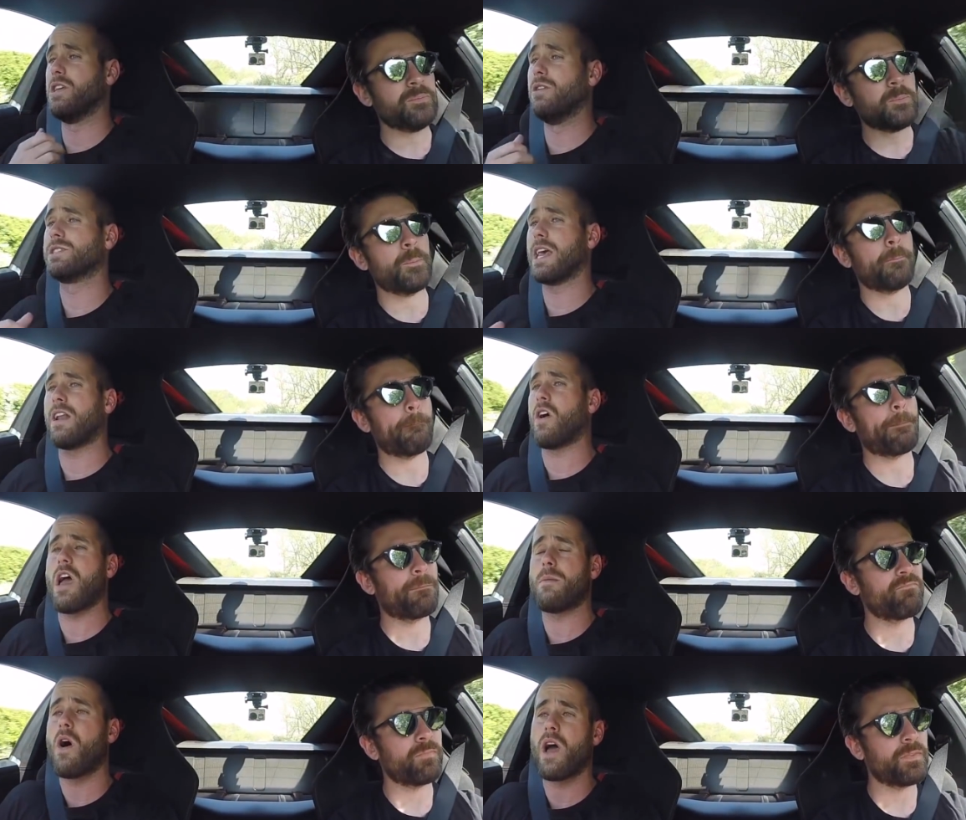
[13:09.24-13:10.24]
Speaker 1: used it, and I
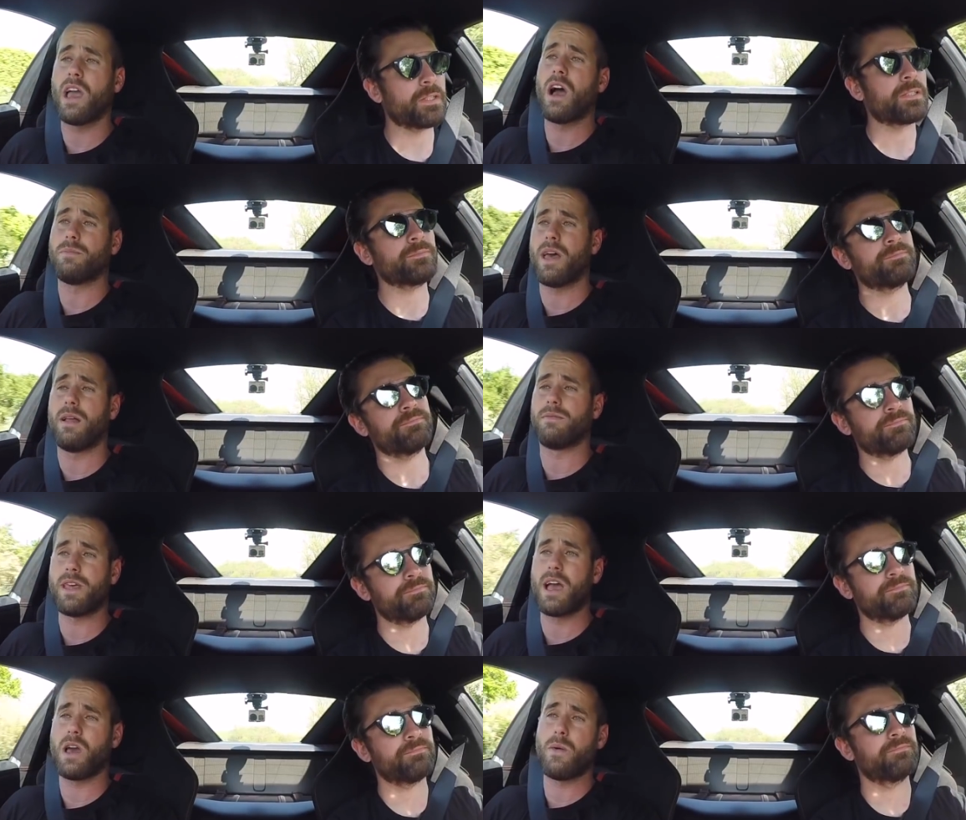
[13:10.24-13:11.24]
am eyeing up that
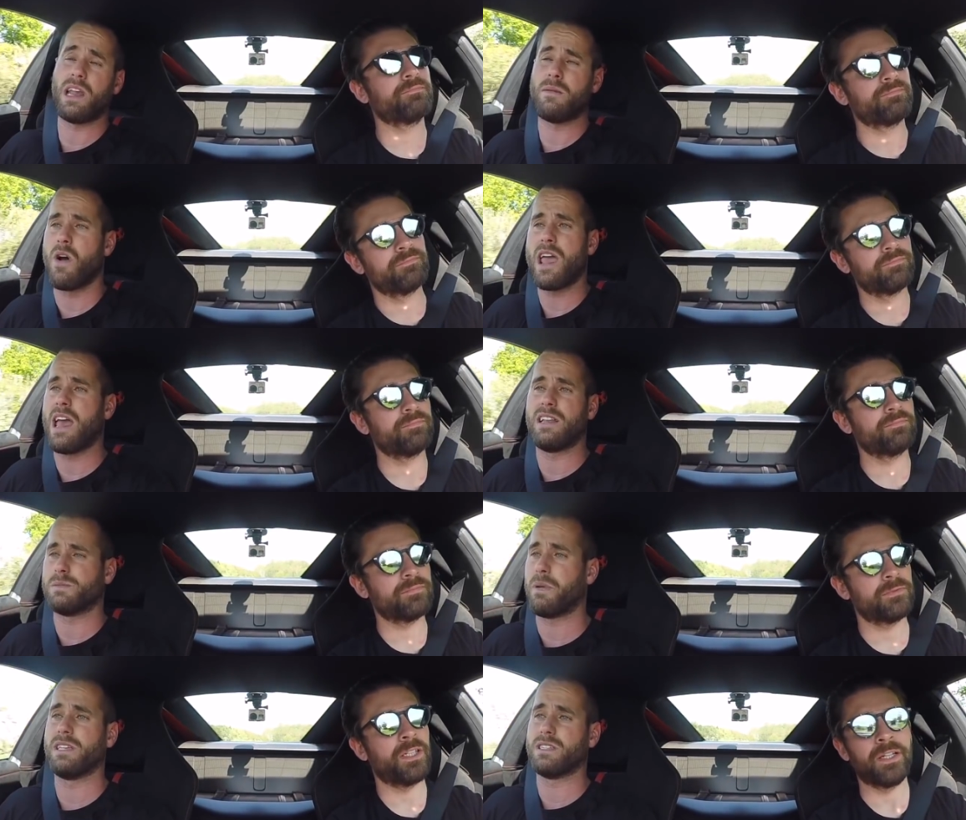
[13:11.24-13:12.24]
that going. And in my head, it's
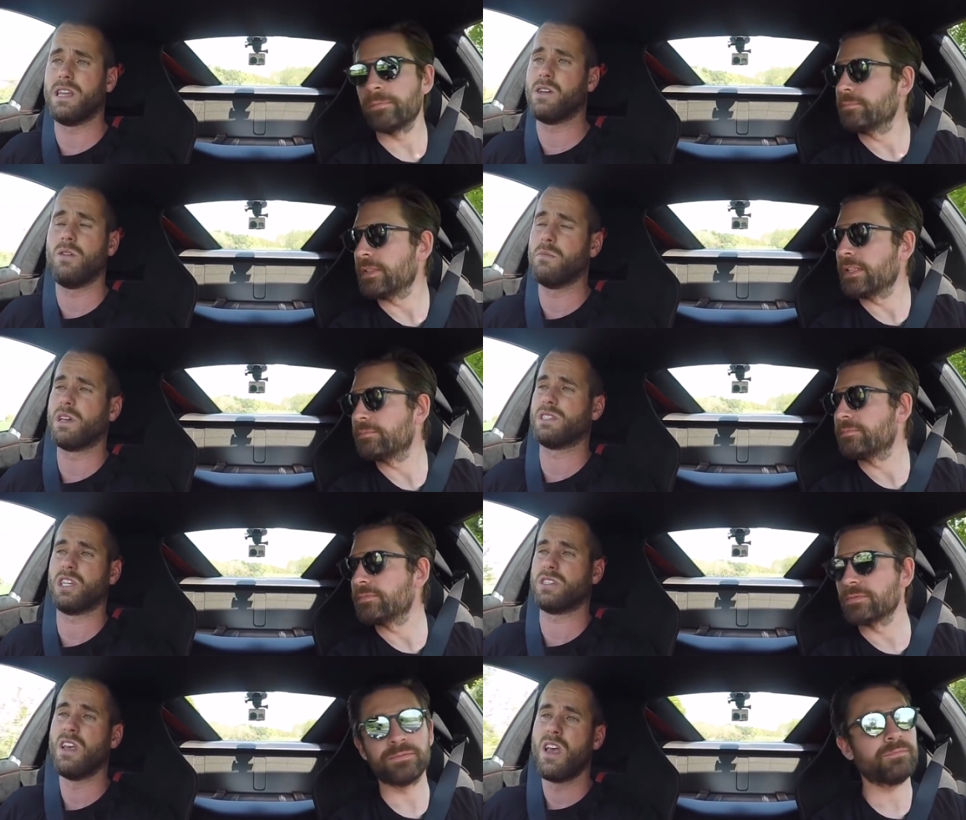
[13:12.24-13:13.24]
basically oh, yeah, gone yeah. because I
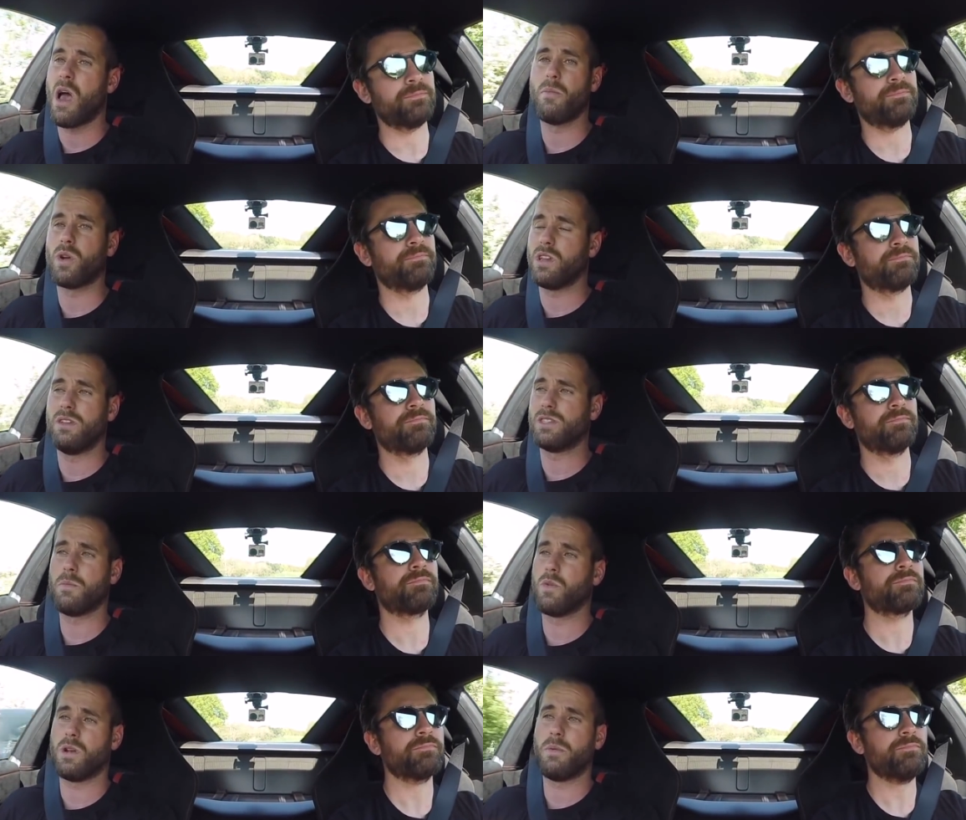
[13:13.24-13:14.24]
just I'm not going to use it.
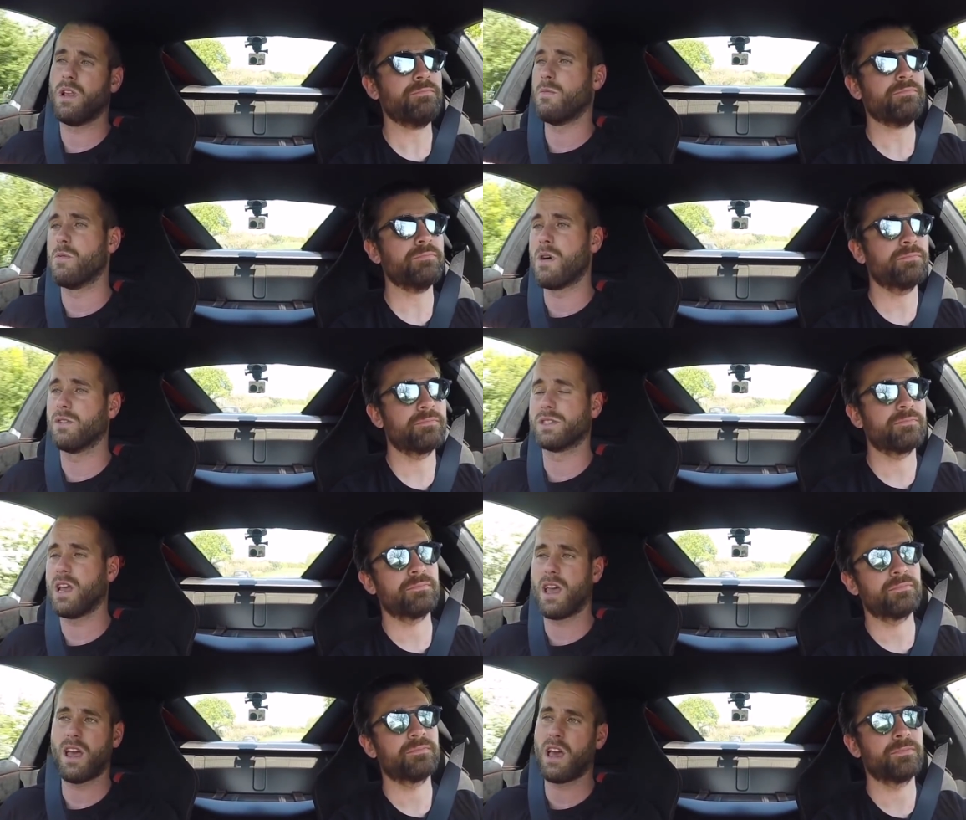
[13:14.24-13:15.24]
I'm not going to put any more miles in
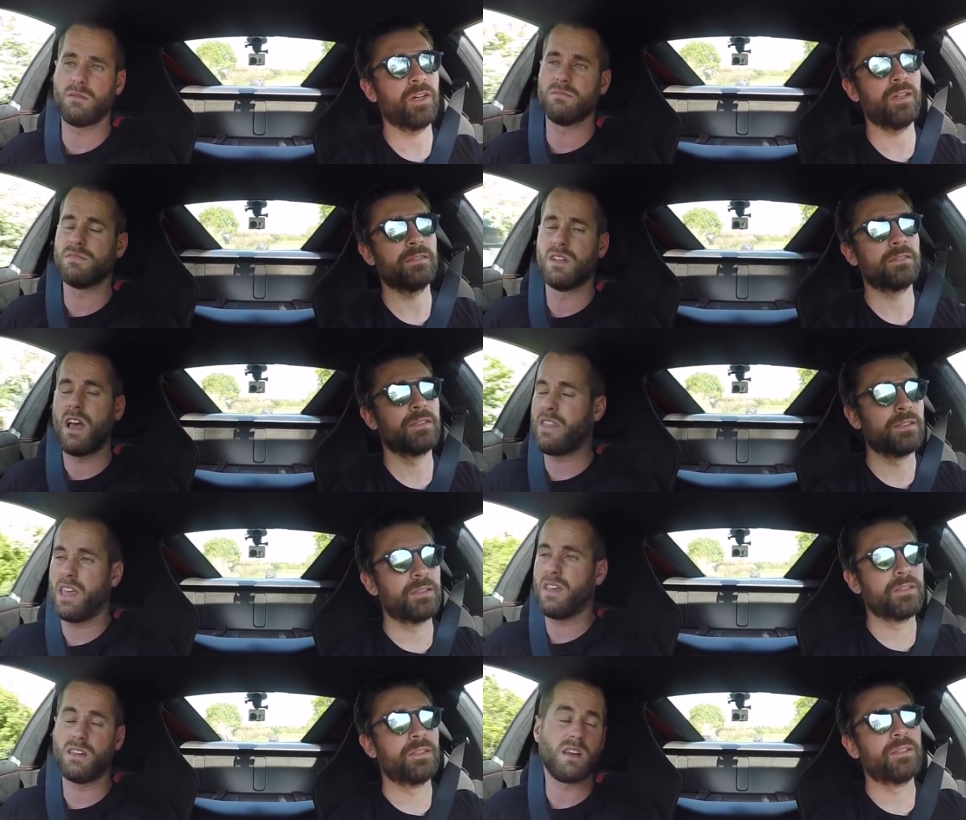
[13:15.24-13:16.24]
it.
Speaker 2: Um, right. I think
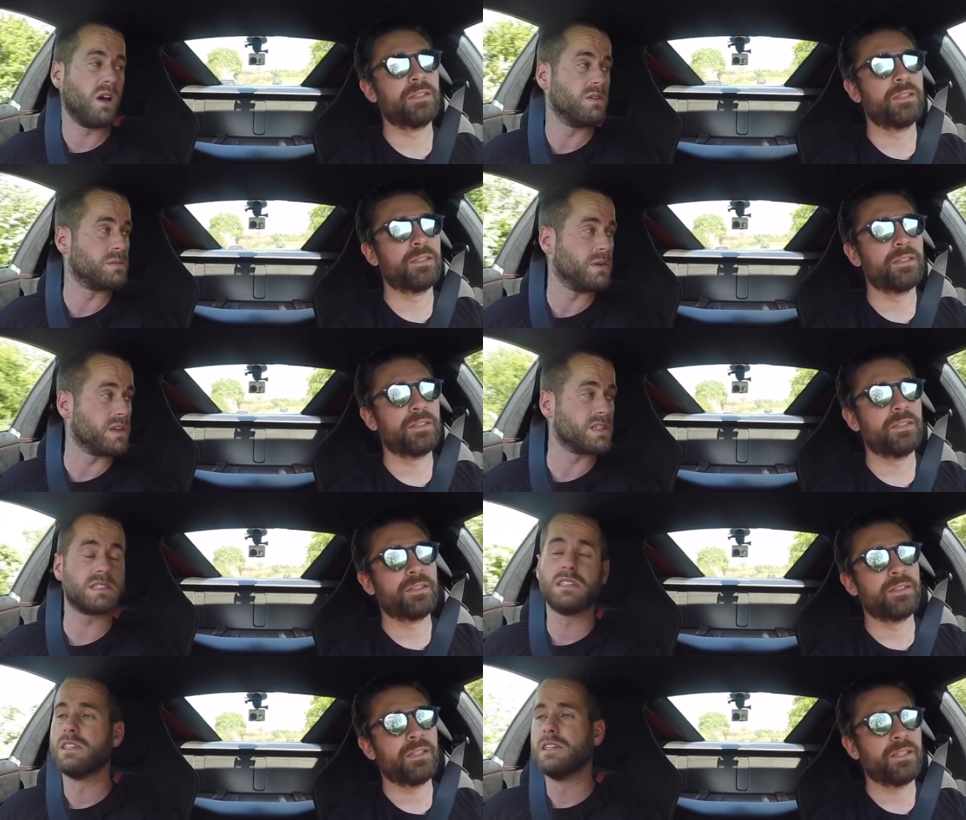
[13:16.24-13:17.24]
you can go to be
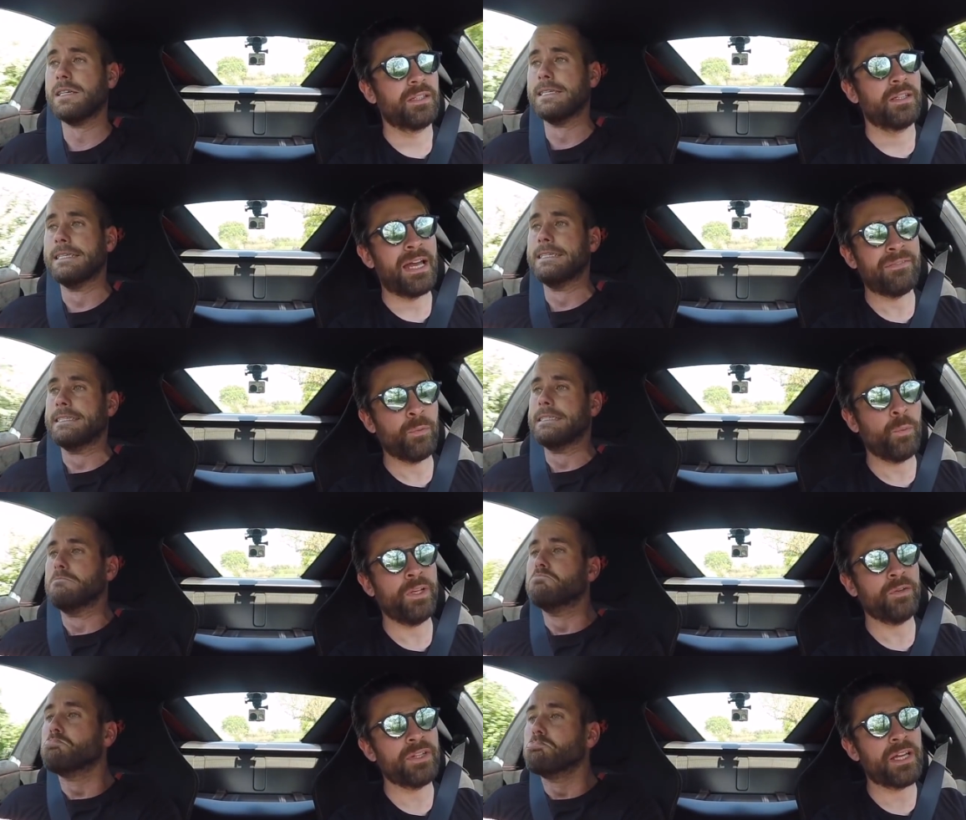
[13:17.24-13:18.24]
honest. Yeah. When
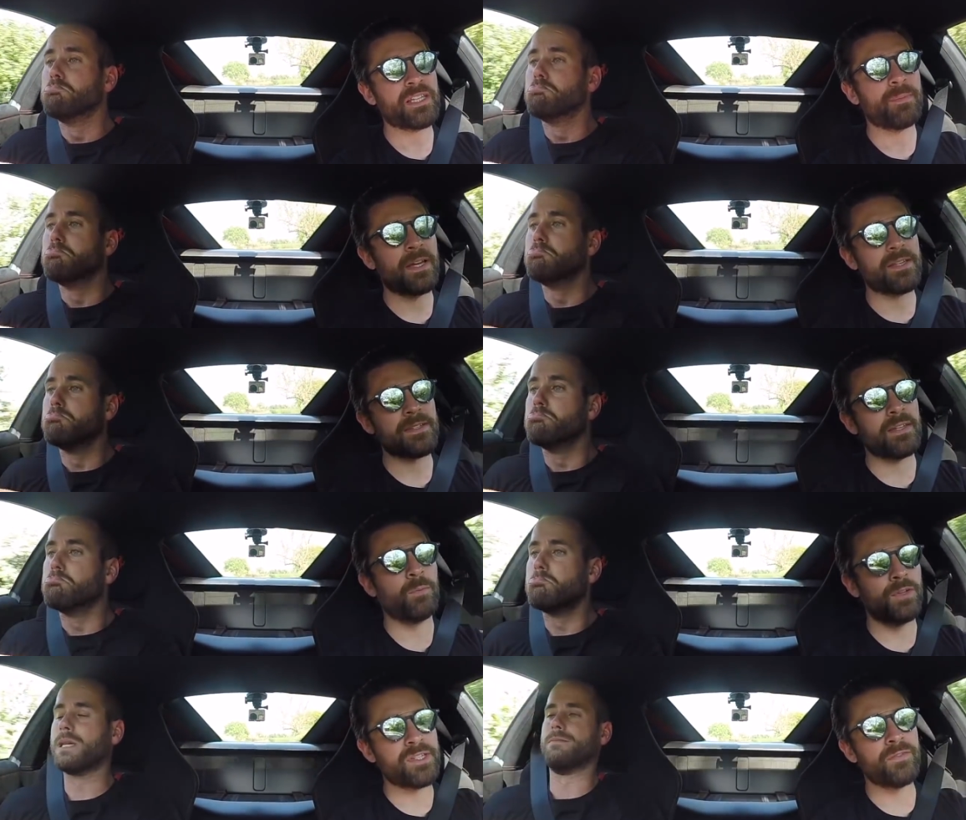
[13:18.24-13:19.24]
you're in that space, and
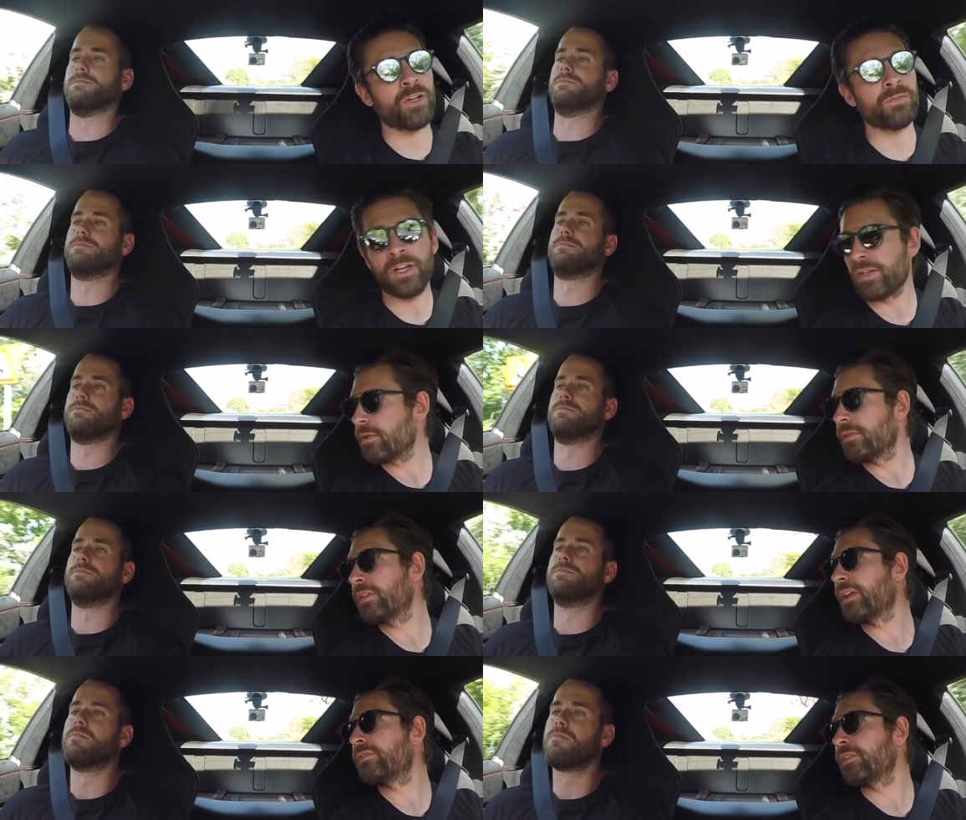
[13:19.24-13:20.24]
once you've got a Range Rover,
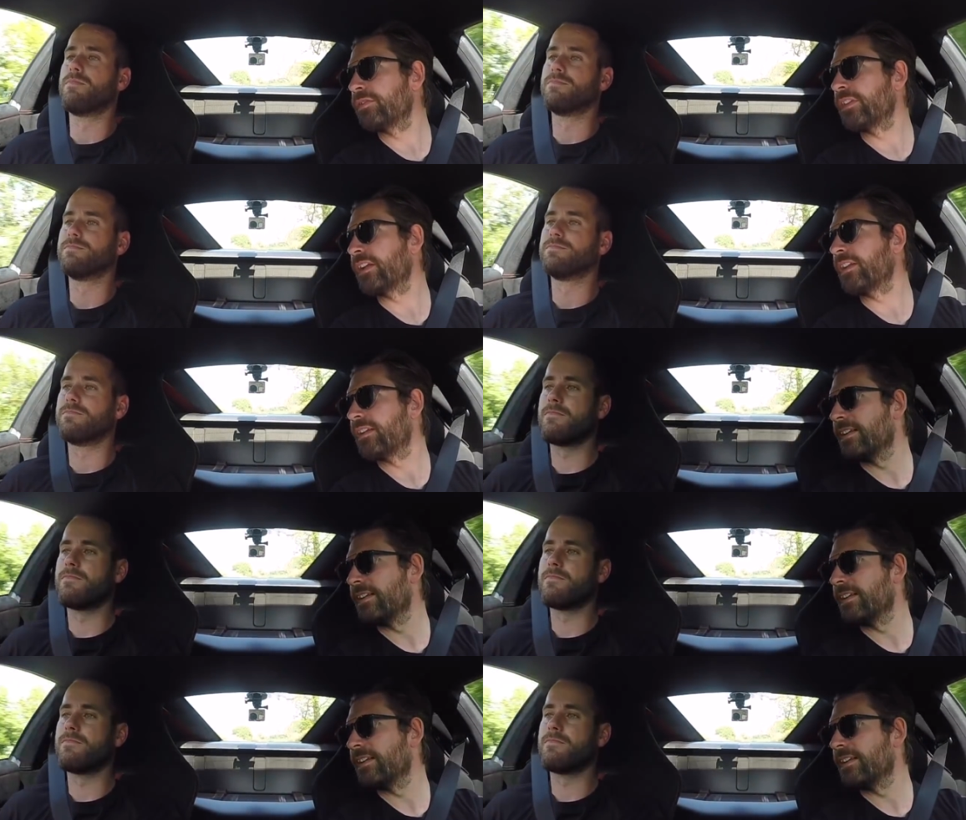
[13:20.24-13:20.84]
they fulfil